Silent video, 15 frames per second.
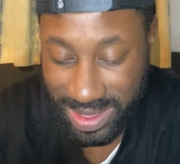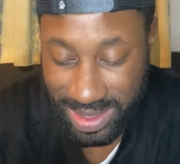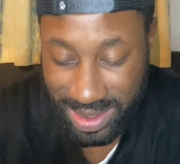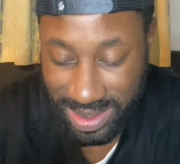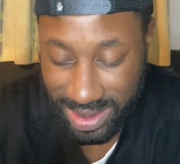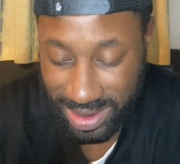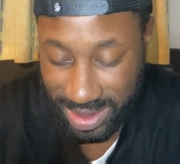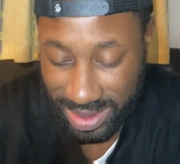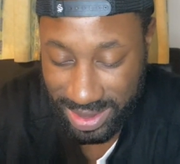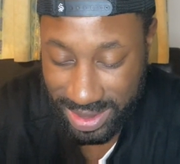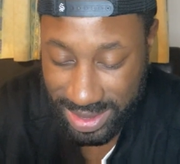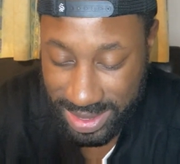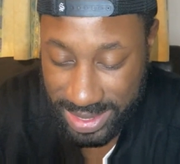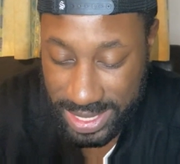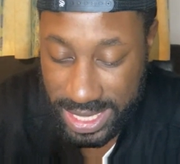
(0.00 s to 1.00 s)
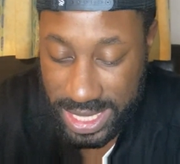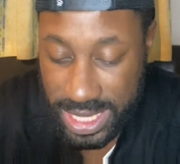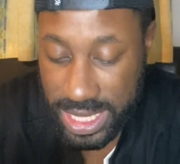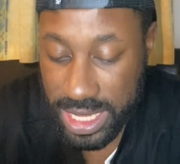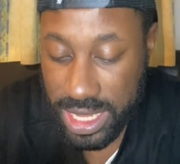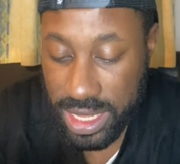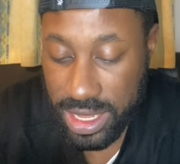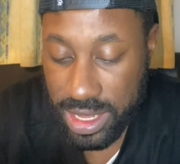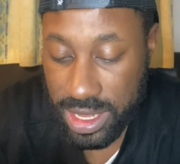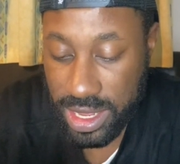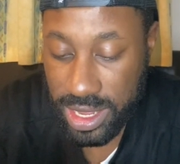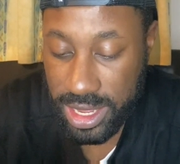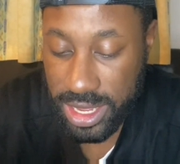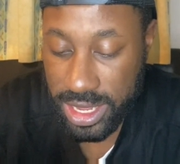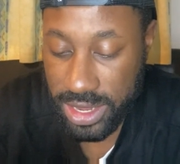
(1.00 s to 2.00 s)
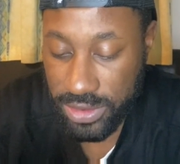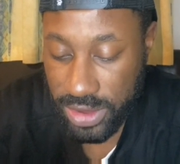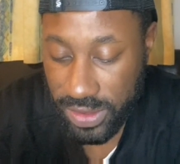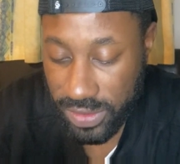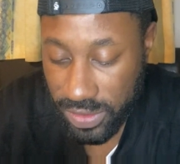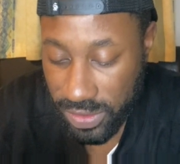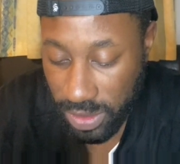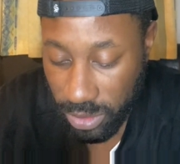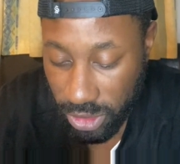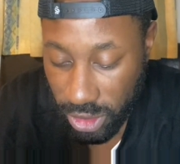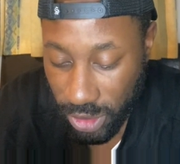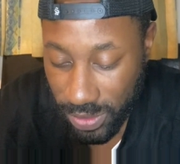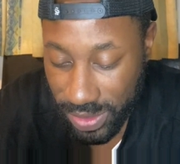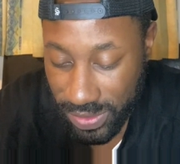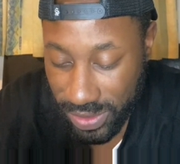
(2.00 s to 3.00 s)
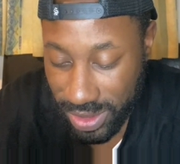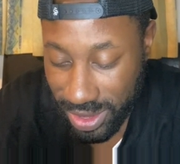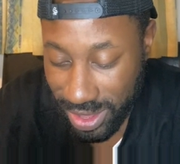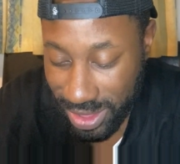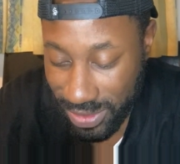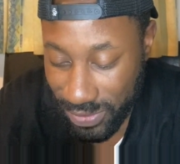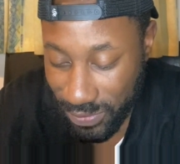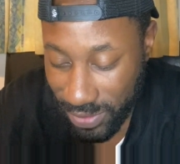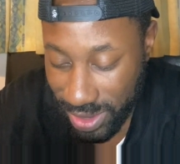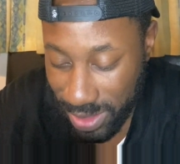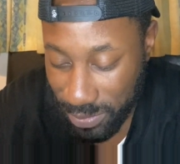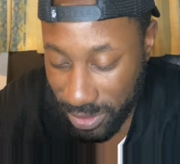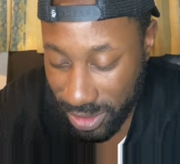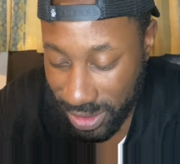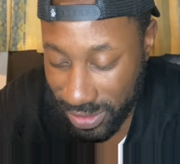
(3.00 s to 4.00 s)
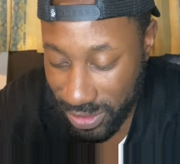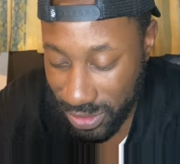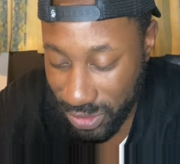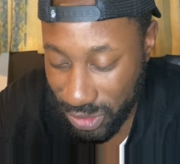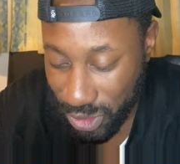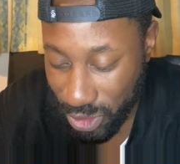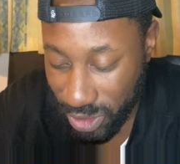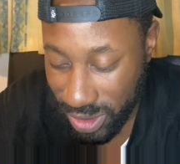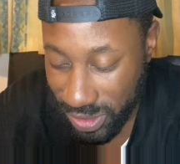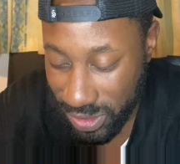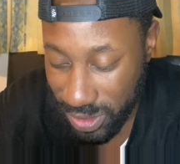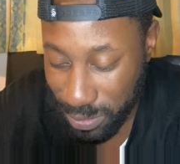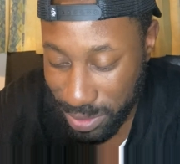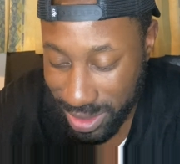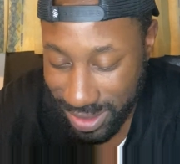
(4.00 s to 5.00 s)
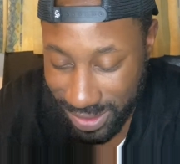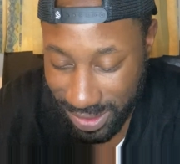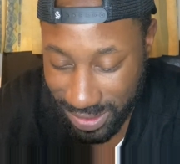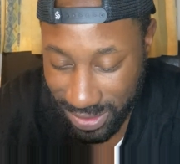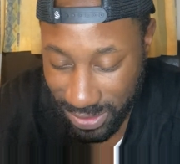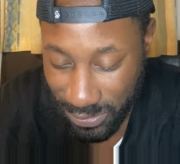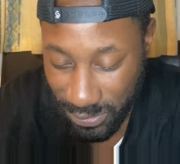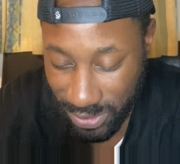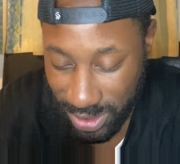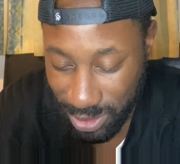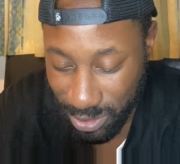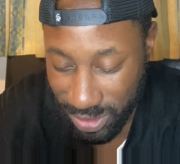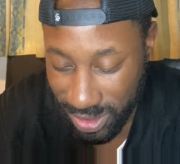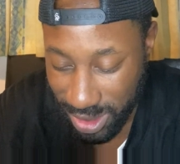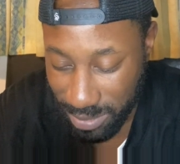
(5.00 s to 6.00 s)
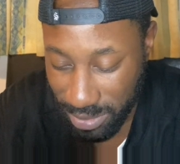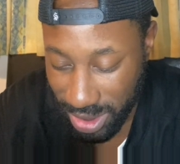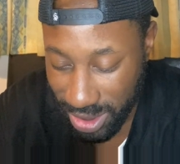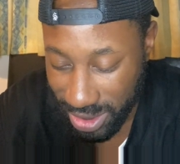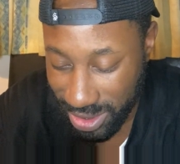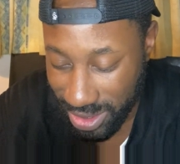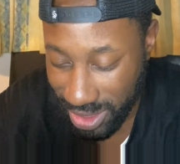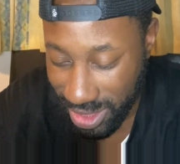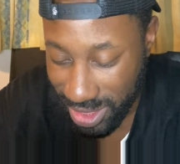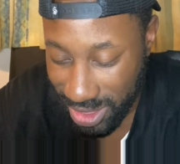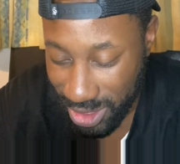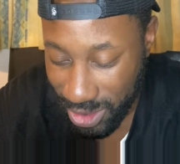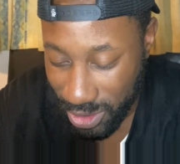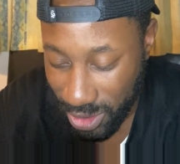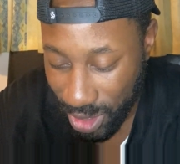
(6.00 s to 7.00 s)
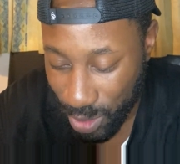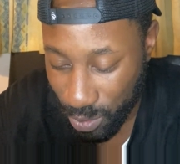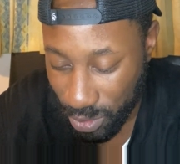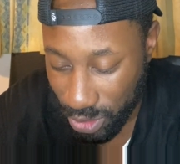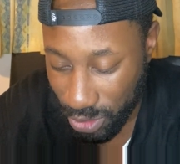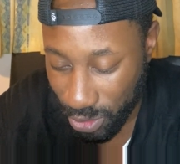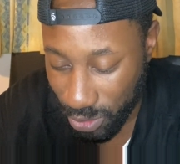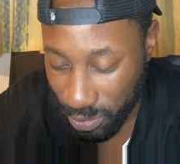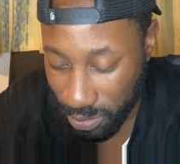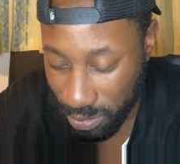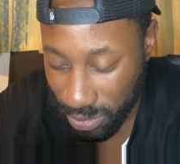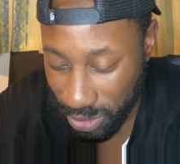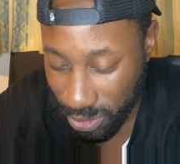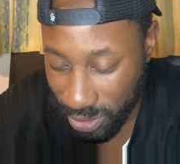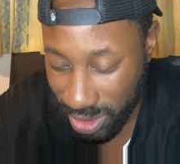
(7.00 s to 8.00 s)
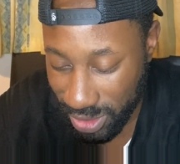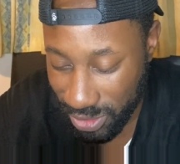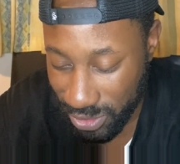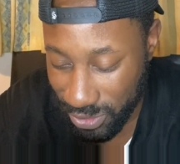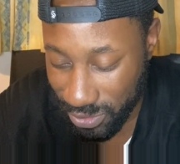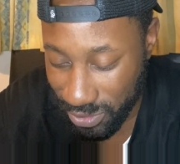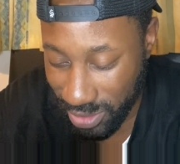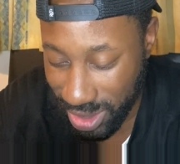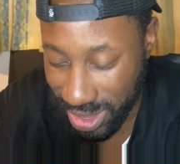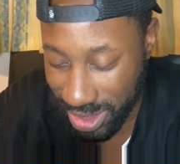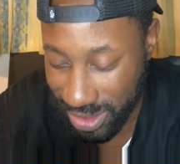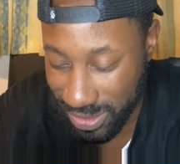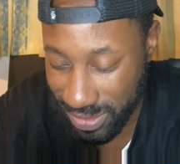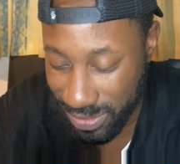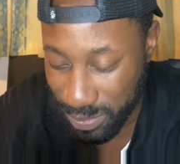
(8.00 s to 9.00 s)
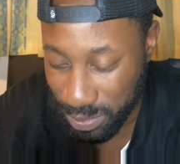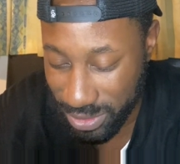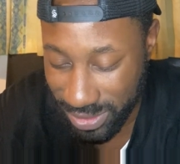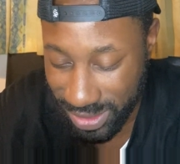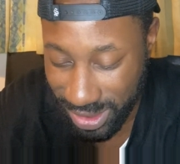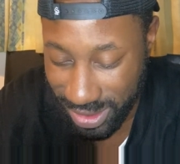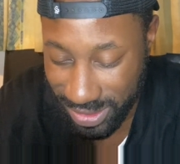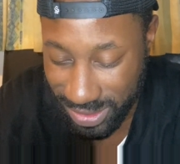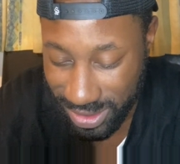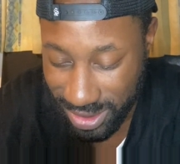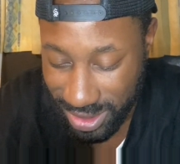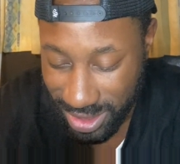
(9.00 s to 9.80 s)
Nigga. Anyways, someone commented, it's funny because he's talking to the police as if he was in America with all his rights protected,